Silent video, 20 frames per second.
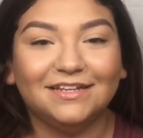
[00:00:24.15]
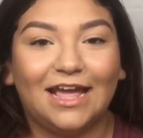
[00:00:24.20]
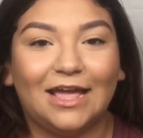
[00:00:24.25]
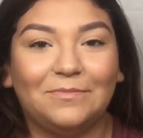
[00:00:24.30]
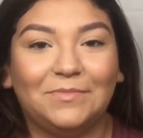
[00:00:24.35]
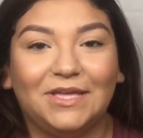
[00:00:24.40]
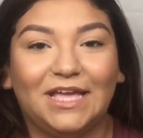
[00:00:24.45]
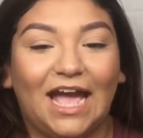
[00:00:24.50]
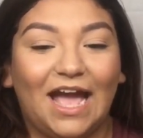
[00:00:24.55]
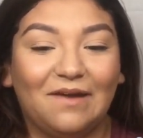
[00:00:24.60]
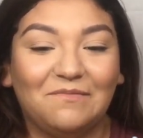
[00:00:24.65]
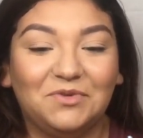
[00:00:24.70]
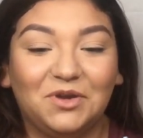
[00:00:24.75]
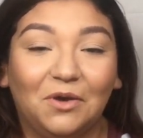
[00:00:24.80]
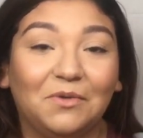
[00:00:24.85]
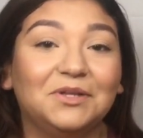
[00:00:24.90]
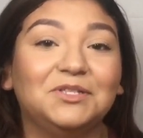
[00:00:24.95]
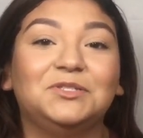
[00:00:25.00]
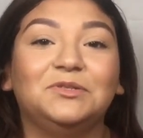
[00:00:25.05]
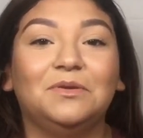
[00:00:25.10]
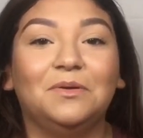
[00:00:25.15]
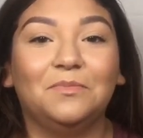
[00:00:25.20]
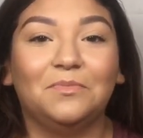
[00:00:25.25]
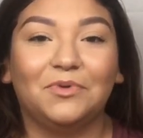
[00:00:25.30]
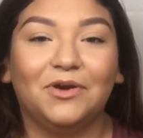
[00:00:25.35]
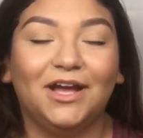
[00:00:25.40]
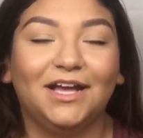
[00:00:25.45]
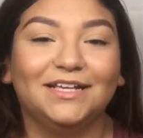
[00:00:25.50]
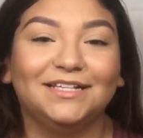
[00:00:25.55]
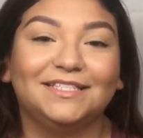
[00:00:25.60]
I mean, I have no one to
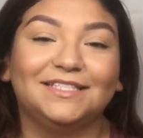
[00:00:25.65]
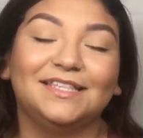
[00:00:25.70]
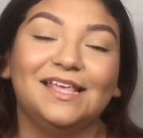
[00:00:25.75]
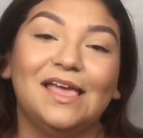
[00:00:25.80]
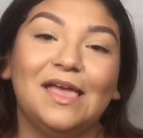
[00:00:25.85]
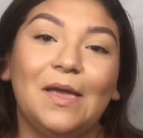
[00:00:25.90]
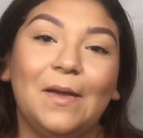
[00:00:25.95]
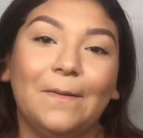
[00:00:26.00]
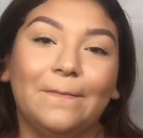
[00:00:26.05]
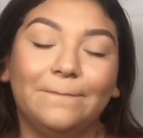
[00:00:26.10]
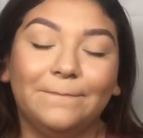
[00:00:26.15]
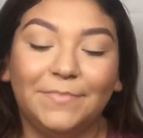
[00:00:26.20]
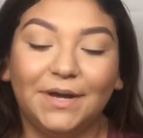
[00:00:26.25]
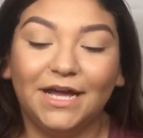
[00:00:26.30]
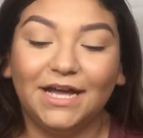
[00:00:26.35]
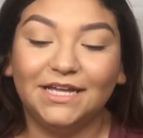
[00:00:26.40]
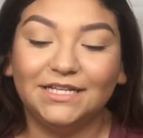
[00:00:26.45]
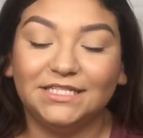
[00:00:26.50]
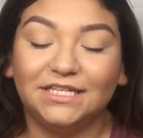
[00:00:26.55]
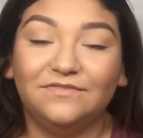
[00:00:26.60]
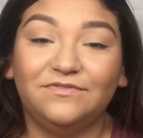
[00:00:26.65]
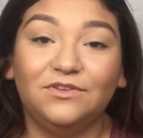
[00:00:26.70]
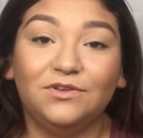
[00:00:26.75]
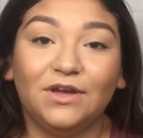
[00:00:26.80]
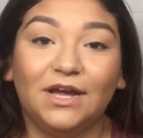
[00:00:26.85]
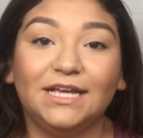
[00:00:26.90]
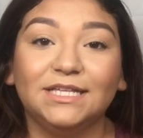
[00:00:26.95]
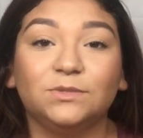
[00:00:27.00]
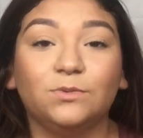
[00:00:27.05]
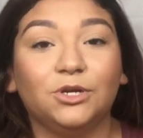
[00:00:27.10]
impress. But if you
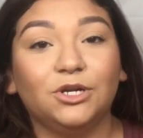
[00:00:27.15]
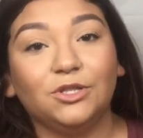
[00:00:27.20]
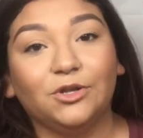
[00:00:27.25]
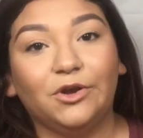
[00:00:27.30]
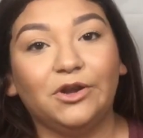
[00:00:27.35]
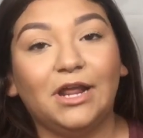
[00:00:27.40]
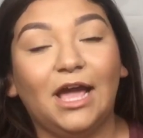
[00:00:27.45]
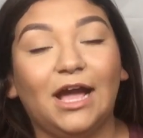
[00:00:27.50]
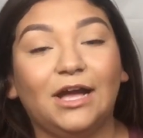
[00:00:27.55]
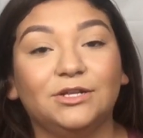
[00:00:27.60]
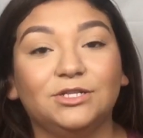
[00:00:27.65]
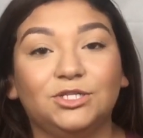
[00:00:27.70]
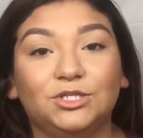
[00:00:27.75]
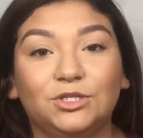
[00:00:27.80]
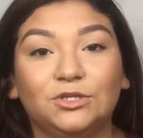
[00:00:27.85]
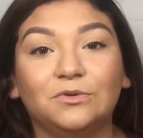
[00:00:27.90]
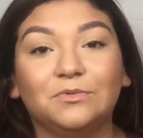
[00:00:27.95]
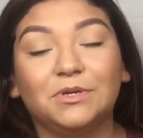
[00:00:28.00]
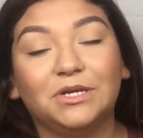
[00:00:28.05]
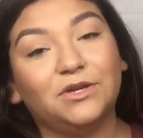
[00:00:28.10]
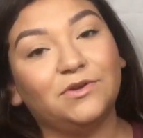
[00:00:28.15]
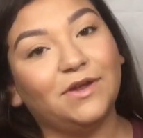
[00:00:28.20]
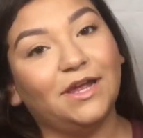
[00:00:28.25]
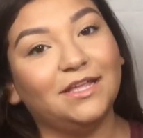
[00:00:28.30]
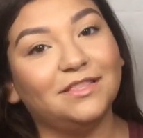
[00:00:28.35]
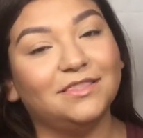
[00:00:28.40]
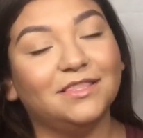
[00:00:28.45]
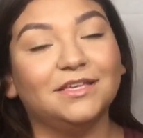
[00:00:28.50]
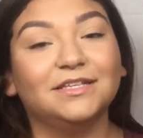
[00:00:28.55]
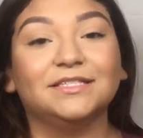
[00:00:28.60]
guys want to learn how to
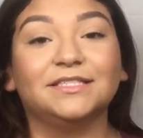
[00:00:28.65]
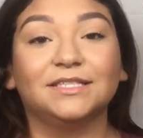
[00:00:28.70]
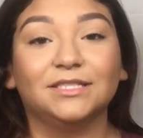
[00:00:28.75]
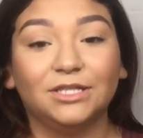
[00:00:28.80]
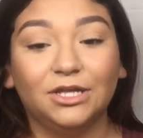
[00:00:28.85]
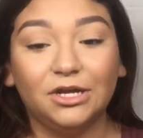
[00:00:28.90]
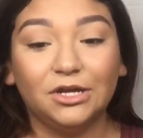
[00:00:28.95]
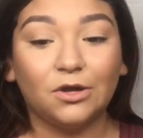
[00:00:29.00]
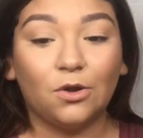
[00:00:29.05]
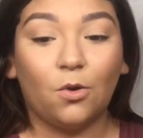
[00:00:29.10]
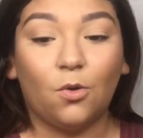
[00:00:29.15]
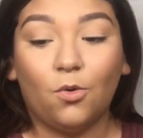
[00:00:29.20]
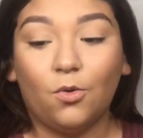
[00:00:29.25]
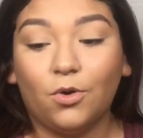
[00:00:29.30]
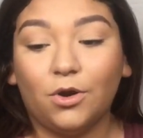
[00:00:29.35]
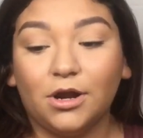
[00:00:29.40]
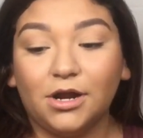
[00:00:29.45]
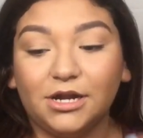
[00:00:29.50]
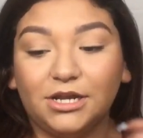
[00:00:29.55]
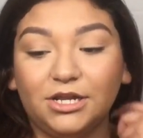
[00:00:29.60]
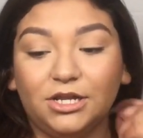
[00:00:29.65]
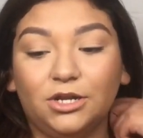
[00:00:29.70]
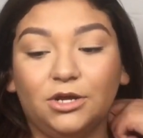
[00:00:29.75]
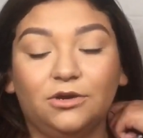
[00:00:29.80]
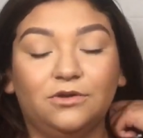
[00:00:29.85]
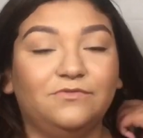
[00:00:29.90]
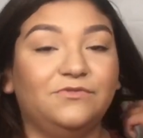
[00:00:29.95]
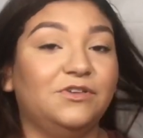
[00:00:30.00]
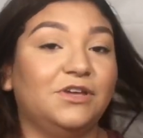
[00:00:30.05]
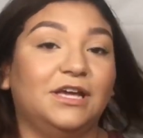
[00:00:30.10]
recreate this look, or you
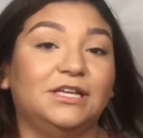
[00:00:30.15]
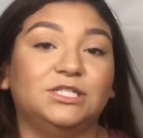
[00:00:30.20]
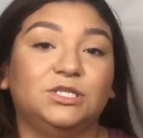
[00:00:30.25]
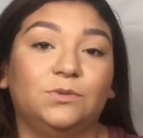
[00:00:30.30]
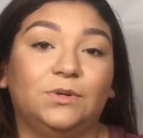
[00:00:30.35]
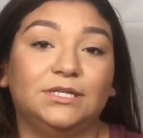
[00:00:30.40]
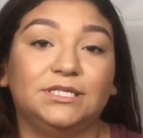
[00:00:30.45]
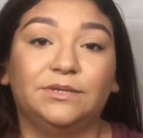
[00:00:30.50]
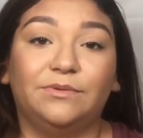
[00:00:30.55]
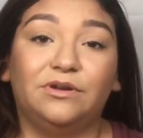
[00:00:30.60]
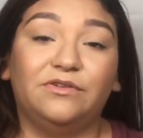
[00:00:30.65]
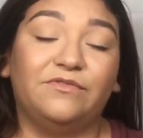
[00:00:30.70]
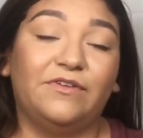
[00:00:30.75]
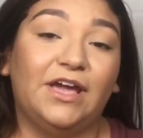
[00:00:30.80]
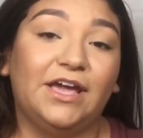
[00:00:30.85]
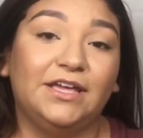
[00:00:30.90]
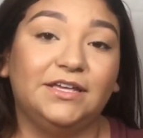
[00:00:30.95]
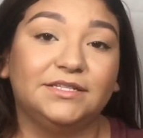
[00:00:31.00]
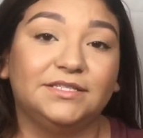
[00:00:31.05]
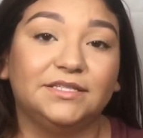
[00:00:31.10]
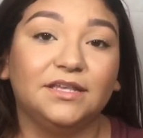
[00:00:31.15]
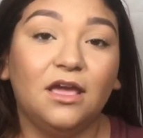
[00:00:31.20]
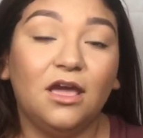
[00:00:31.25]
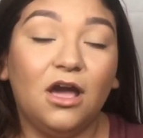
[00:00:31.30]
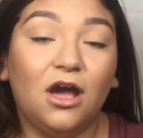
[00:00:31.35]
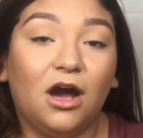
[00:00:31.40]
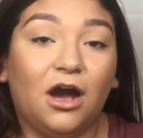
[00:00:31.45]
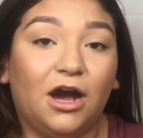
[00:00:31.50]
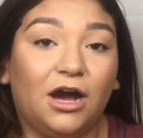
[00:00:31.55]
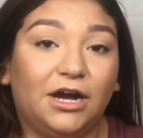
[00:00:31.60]
know, if you guys just want some advice
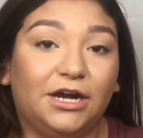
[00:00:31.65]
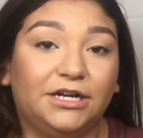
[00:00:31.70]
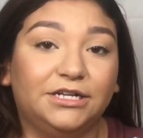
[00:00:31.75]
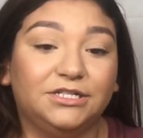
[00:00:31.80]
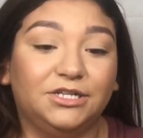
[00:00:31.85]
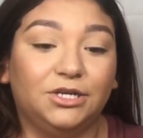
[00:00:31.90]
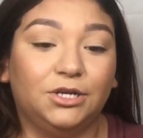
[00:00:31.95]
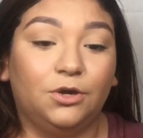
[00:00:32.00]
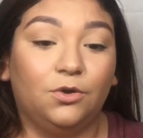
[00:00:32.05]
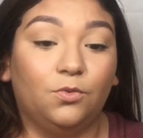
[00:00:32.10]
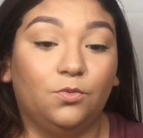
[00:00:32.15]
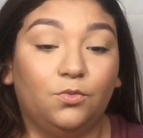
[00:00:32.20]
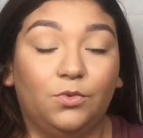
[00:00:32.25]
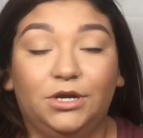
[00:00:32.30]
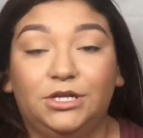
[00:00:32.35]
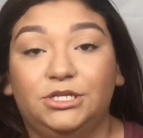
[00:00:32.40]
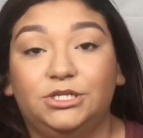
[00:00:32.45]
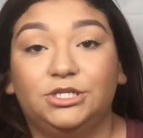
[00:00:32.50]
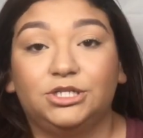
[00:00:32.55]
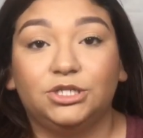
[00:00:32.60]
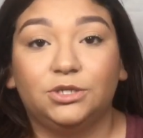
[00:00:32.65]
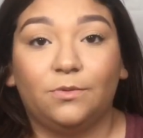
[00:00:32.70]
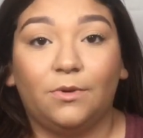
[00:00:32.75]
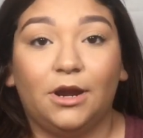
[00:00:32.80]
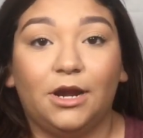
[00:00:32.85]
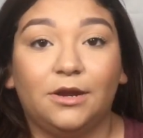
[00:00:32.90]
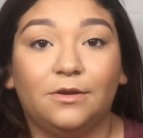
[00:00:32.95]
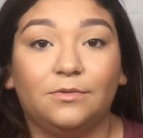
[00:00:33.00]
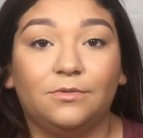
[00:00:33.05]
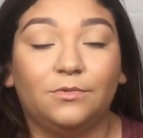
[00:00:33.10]
on, you know, what you should
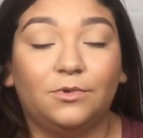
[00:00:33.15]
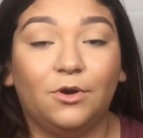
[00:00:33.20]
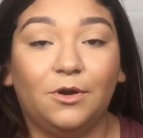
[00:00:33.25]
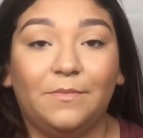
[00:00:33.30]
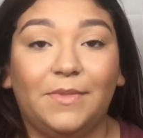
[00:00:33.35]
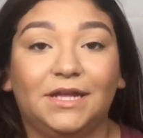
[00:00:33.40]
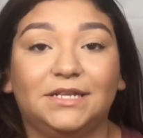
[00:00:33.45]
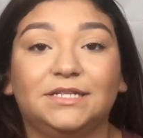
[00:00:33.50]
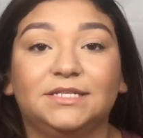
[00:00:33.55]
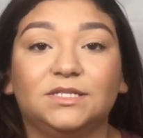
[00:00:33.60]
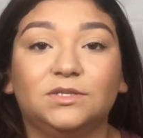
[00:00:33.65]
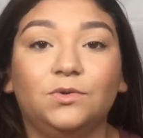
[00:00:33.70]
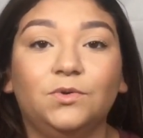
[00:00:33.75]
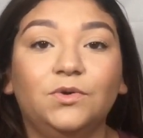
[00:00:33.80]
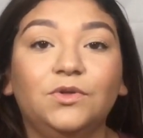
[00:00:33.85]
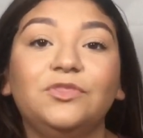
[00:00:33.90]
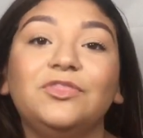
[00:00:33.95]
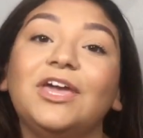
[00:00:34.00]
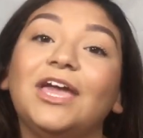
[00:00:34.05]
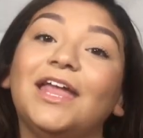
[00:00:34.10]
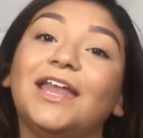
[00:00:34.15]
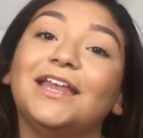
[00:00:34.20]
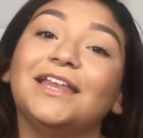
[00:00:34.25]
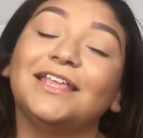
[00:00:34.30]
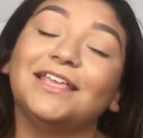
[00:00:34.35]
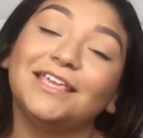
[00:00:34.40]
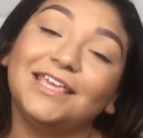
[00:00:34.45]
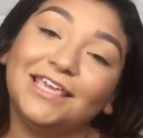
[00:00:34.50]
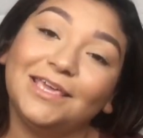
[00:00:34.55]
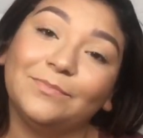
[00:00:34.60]
wear going back to school, then
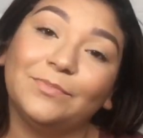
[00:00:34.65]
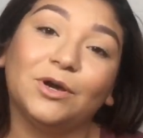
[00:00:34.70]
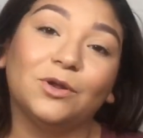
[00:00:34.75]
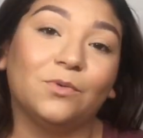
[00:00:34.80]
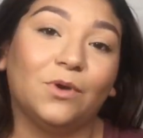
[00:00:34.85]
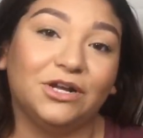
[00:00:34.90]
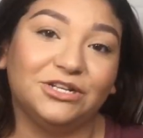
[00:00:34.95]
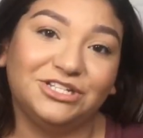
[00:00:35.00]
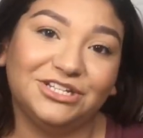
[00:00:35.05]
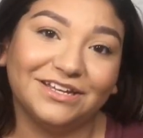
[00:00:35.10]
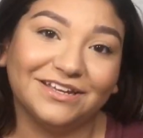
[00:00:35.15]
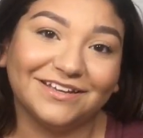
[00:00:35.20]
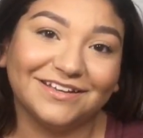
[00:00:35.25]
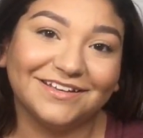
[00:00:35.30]
keep on watching.